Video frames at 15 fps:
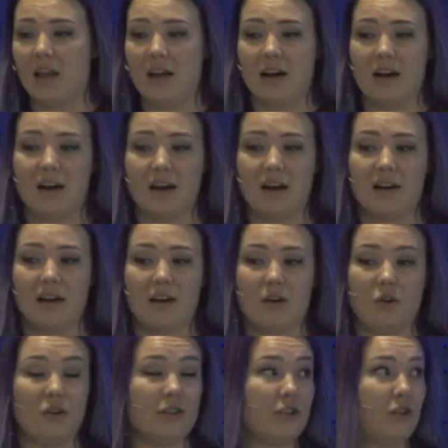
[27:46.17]

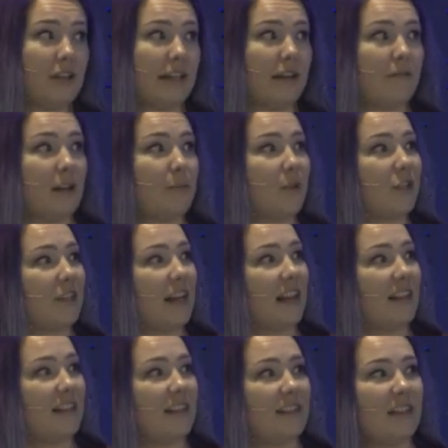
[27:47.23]
Also, event
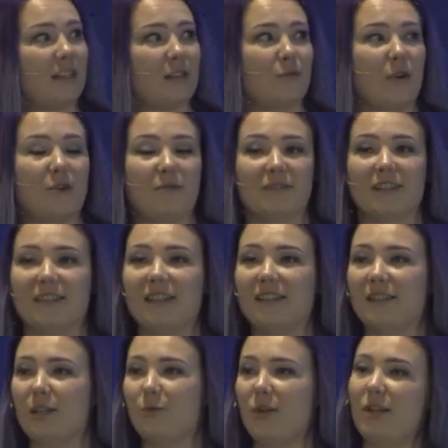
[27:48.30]
personalities, that is one of the
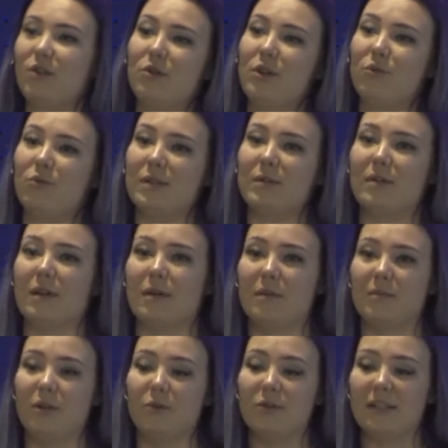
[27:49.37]
things that we are doing with
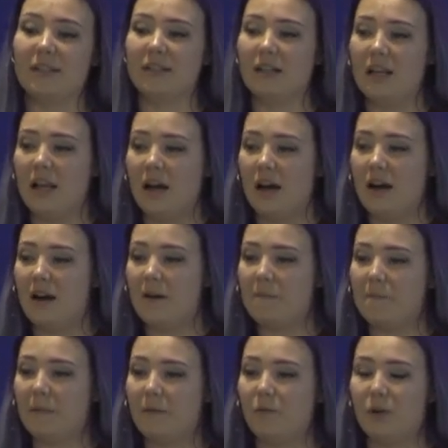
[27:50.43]
Muses.
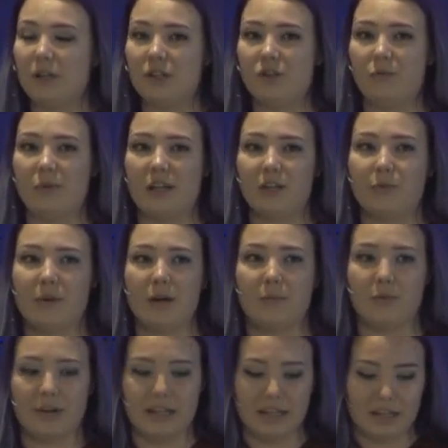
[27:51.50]
For each event, we are
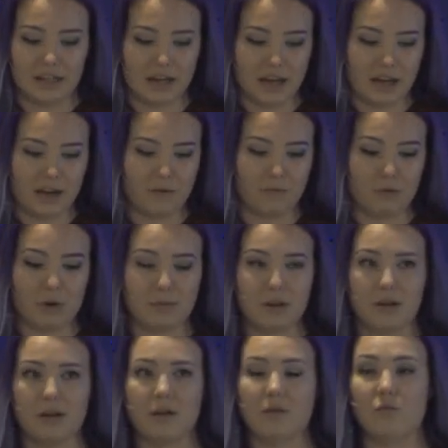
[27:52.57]
bringing a
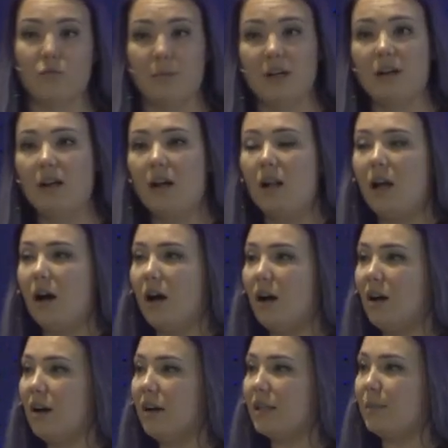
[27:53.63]
woman
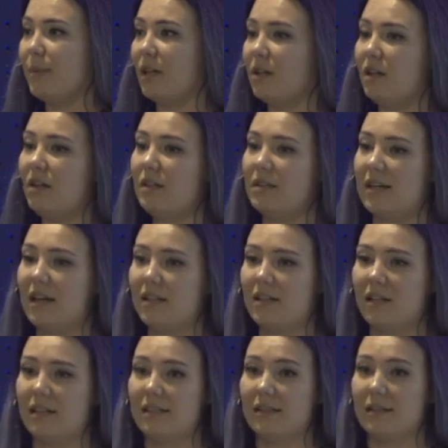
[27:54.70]
speaker
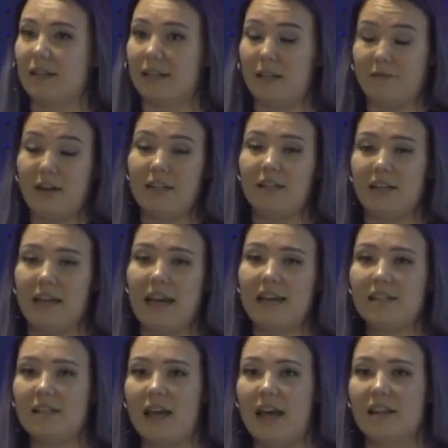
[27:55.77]
that is invited
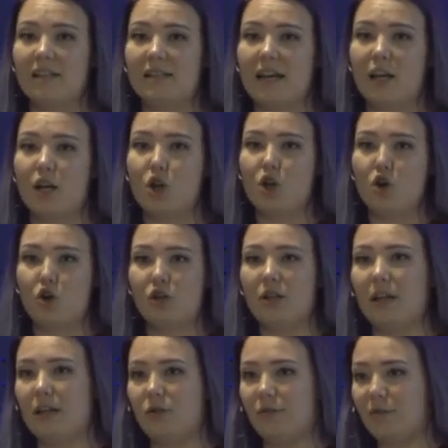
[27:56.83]
guest, and they're not
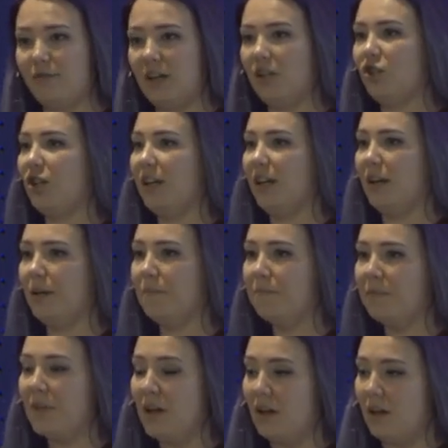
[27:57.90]
a software engineer.
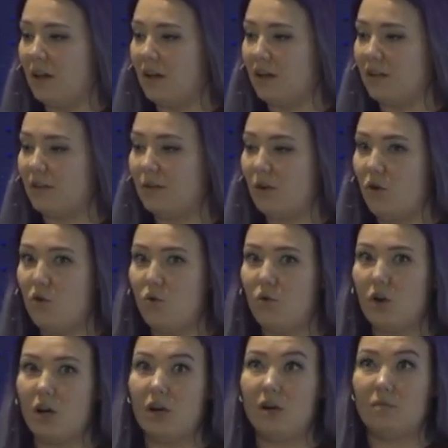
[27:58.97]

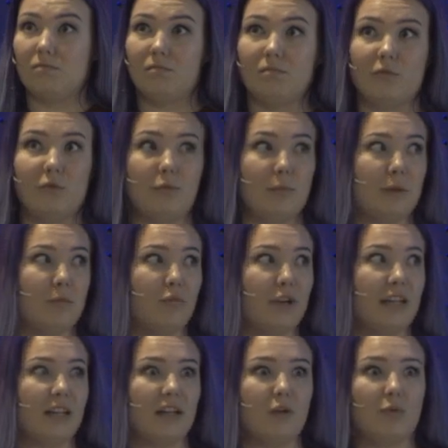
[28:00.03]
So we've been
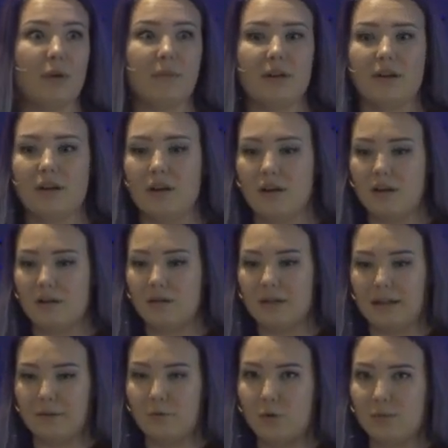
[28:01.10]
bringing a women
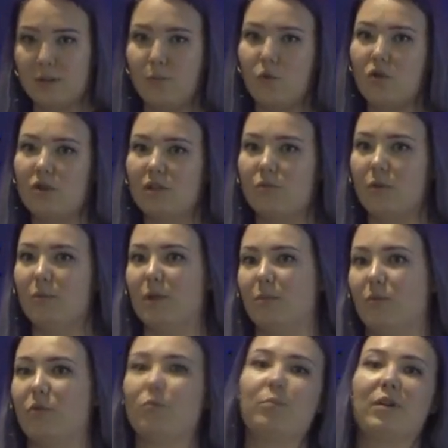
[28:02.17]
from sports. We've
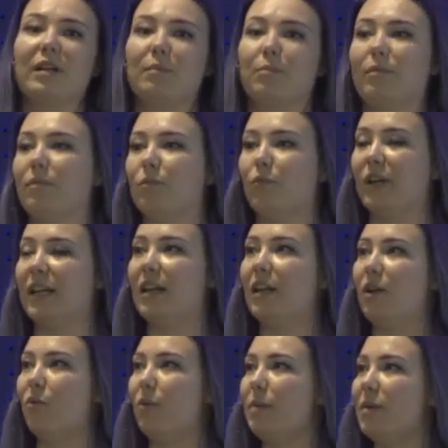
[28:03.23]
been bringing
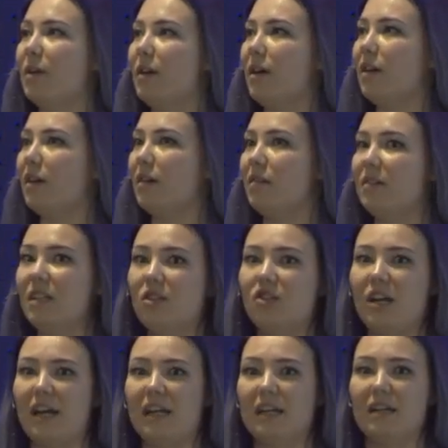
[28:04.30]
a women
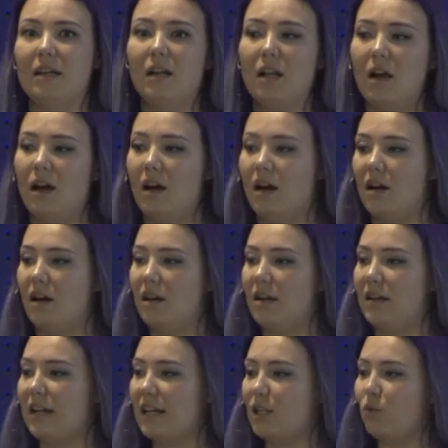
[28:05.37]
DJing.
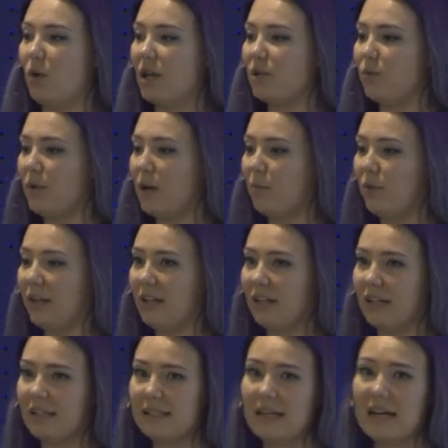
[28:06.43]
Next ones we are bringing
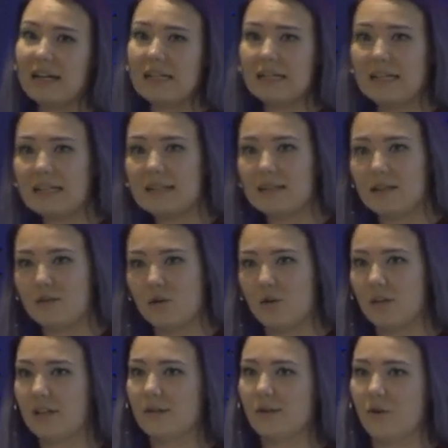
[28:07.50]
scientists and so
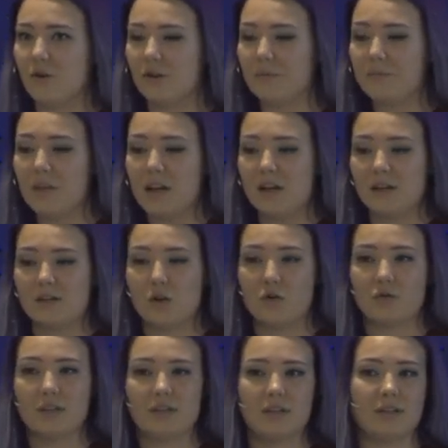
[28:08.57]
on and so on.
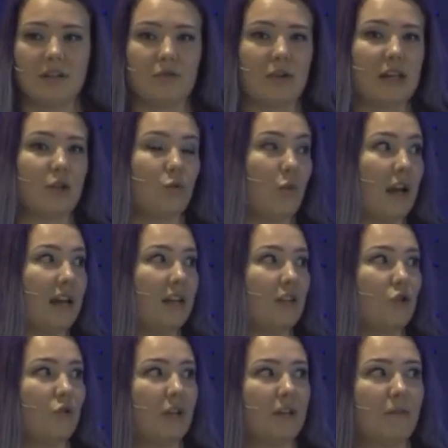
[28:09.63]
So this is a great way
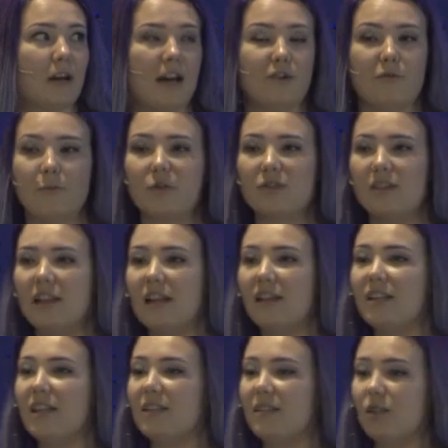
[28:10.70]
to give kind of
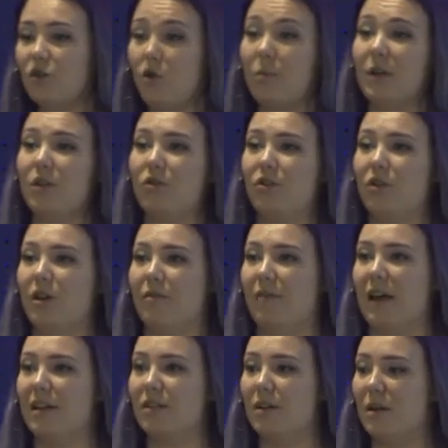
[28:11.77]
personality and the topic to your
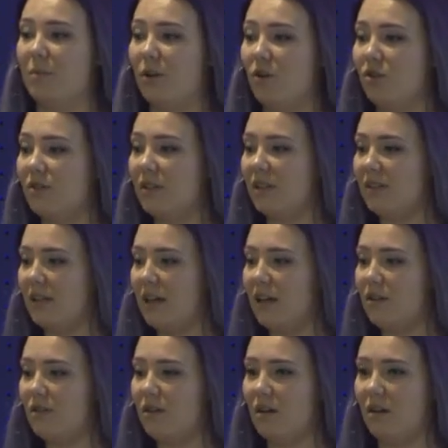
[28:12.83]
event because in the end